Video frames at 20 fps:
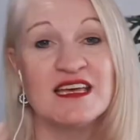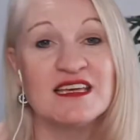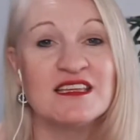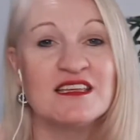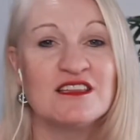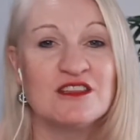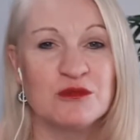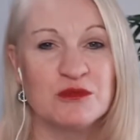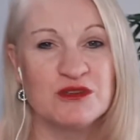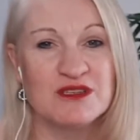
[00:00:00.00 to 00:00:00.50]

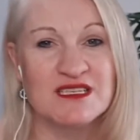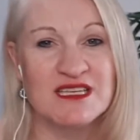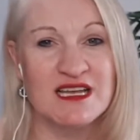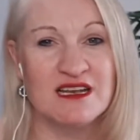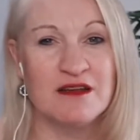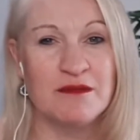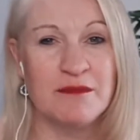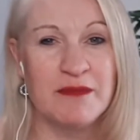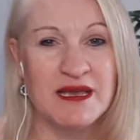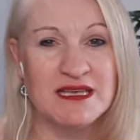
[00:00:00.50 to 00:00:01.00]
Thanking them will
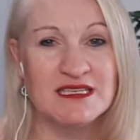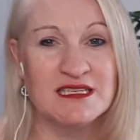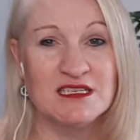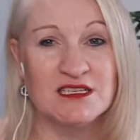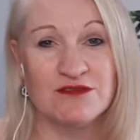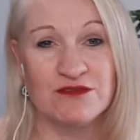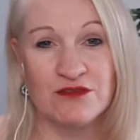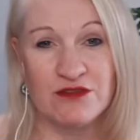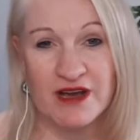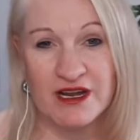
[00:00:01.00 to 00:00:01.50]
send a message
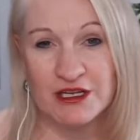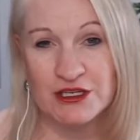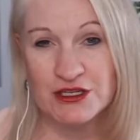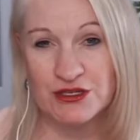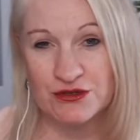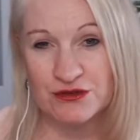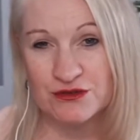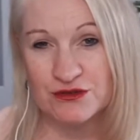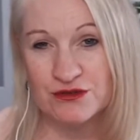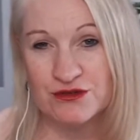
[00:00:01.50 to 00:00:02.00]
of
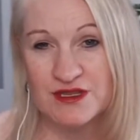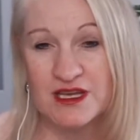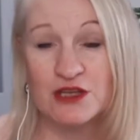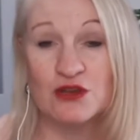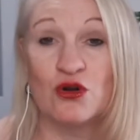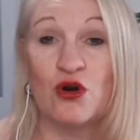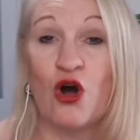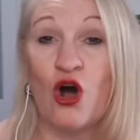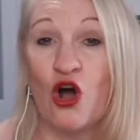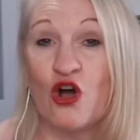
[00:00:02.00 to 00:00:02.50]
gratitude that
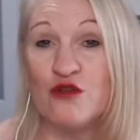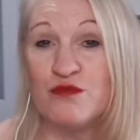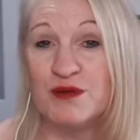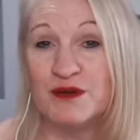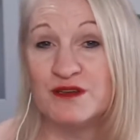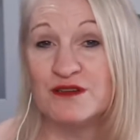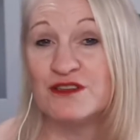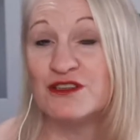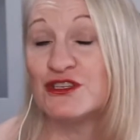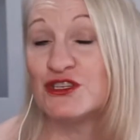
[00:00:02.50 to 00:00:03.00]
you're
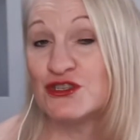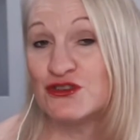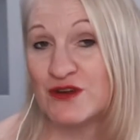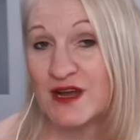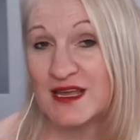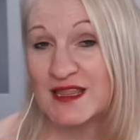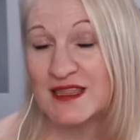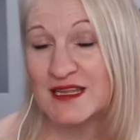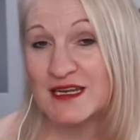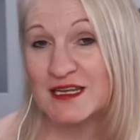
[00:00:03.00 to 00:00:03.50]
open to
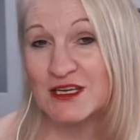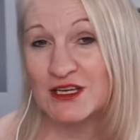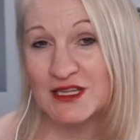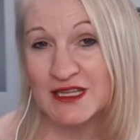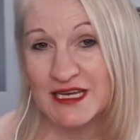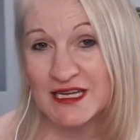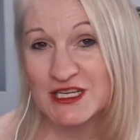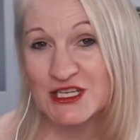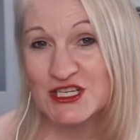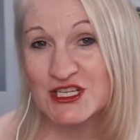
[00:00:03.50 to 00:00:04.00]
strengthening your
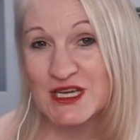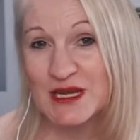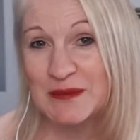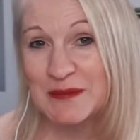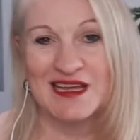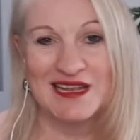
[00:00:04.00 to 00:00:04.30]
leadership.